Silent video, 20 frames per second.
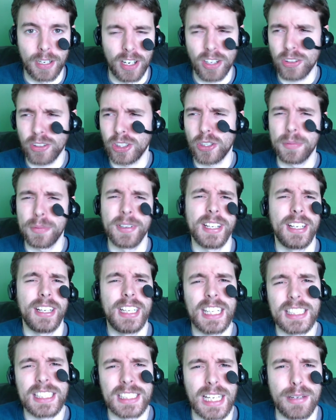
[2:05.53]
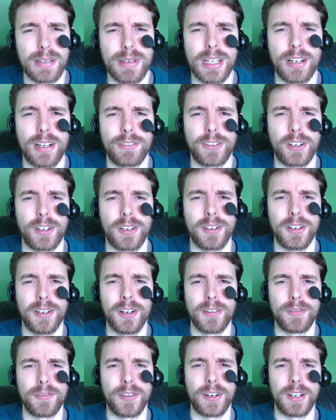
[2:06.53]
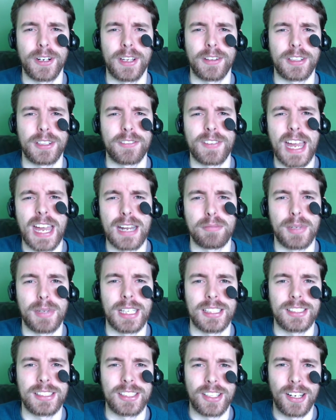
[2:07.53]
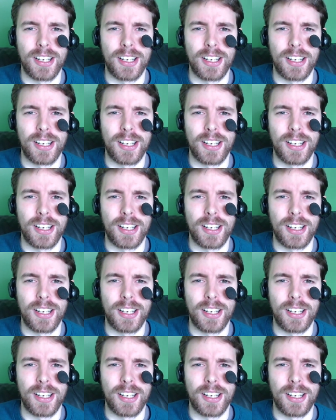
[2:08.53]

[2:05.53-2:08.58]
I'm not going to come up with a nickname either for the fan base,